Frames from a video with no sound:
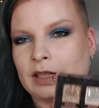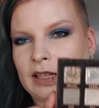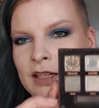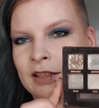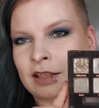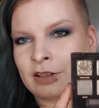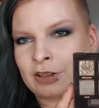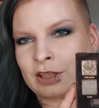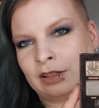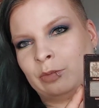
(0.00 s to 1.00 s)
Another
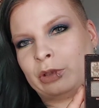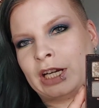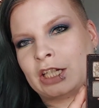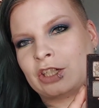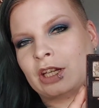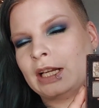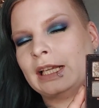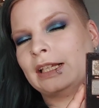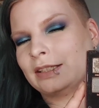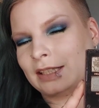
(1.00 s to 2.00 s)
celebration
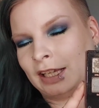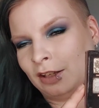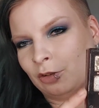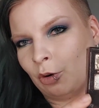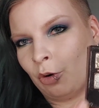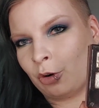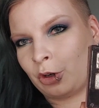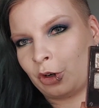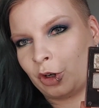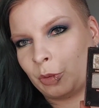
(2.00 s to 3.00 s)
is in
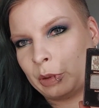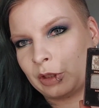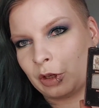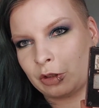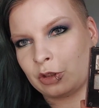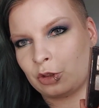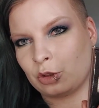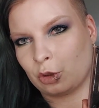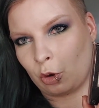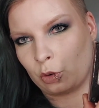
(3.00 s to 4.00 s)
order because
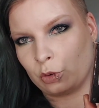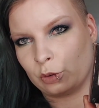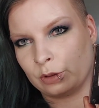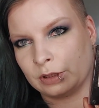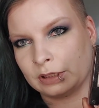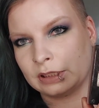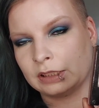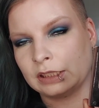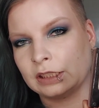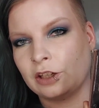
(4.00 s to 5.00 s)
Soul,
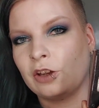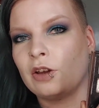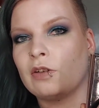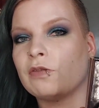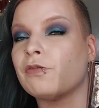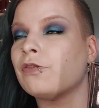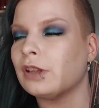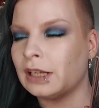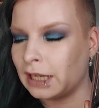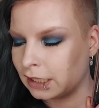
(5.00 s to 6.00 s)
for
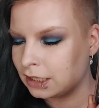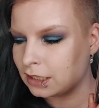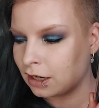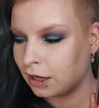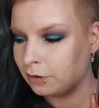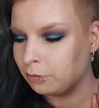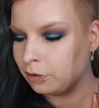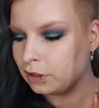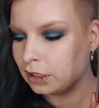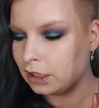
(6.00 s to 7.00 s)
the last time,
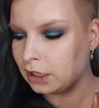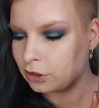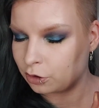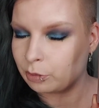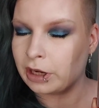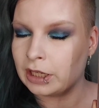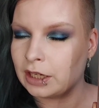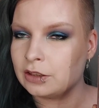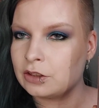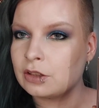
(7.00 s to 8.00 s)
is on my
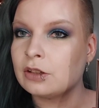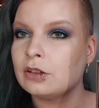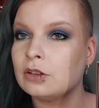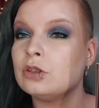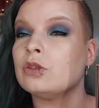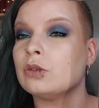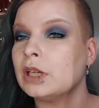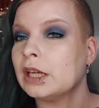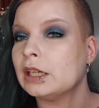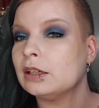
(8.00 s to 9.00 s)
eyes
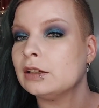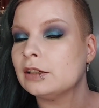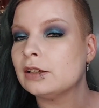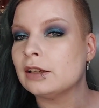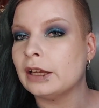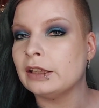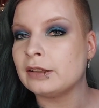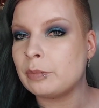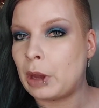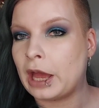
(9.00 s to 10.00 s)
today and the
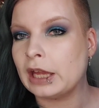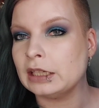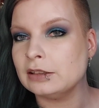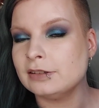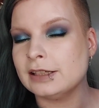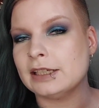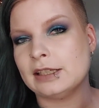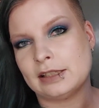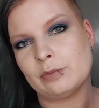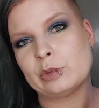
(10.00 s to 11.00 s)
pan
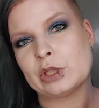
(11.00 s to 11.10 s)
is empty.